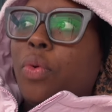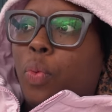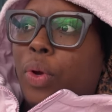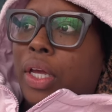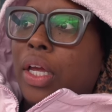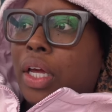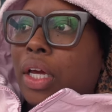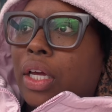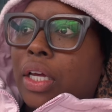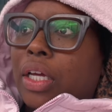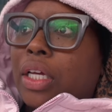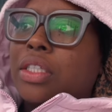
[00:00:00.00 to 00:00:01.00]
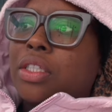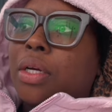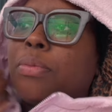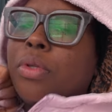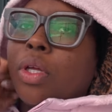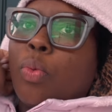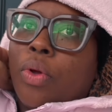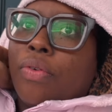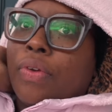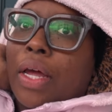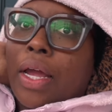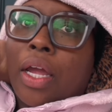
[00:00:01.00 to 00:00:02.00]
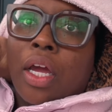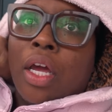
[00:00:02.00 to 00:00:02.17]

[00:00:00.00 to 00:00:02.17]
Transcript: week it's something with like